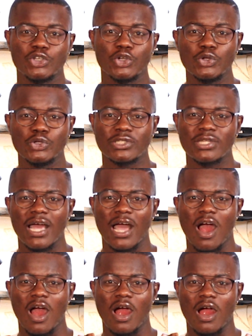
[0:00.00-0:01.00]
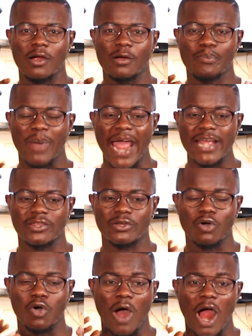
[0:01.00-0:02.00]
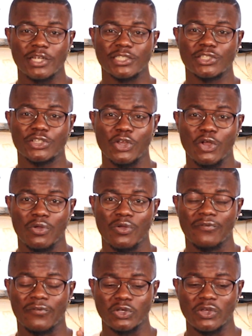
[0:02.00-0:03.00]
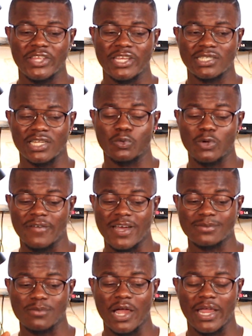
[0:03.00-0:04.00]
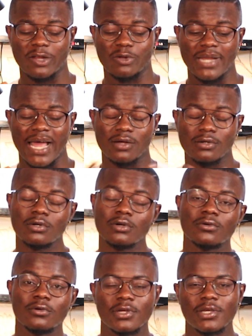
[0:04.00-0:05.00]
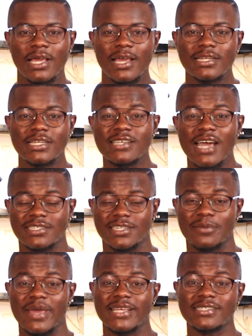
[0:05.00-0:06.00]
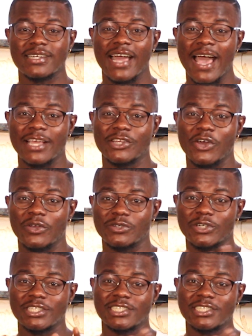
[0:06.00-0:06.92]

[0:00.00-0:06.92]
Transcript: used Python or RStudio for your thesis, and whoever is marking will be like, "Ooh, this guy's an amazing guy. You know, you're a